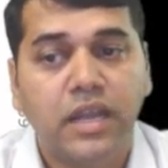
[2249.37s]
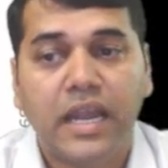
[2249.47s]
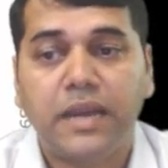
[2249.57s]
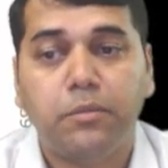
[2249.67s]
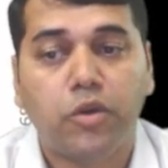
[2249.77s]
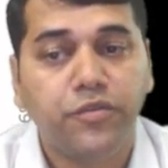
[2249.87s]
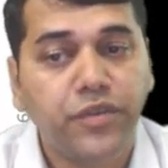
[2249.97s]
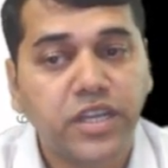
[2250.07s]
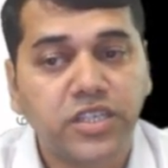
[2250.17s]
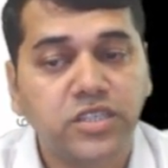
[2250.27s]
And
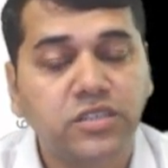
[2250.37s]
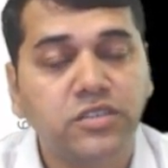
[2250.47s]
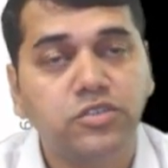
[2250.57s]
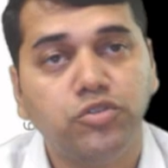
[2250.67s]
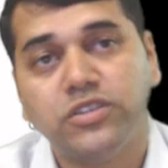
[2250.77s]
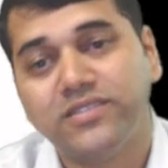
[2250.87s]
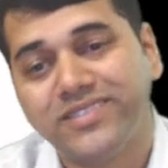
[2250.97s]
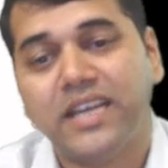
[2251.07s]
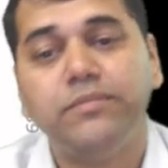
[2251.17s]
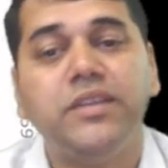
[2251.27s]
modification should
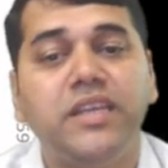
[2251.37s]
describe the